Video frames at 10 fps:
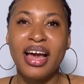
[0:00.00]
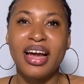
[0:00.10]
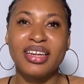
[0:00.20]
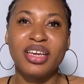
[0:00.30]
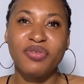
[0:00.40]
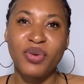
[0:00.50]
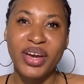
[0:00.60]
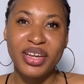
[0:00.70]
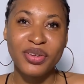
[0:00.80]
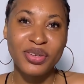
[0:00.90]
and if you
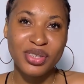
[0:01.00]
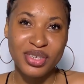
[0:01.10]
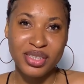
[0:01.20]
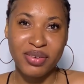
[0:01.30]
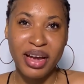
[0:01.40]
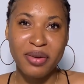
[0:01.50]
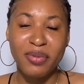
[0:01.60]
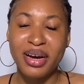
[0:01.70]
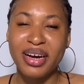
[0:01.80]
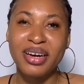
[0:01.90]
are a new
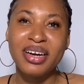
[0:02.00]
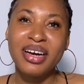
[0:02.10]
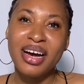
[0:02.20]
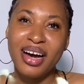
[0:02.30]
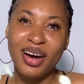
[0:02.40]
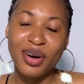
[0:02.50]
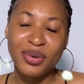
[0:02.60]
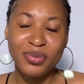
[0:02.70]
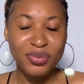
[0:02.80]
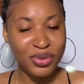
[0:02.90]
subscriber
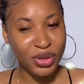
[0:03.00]
um,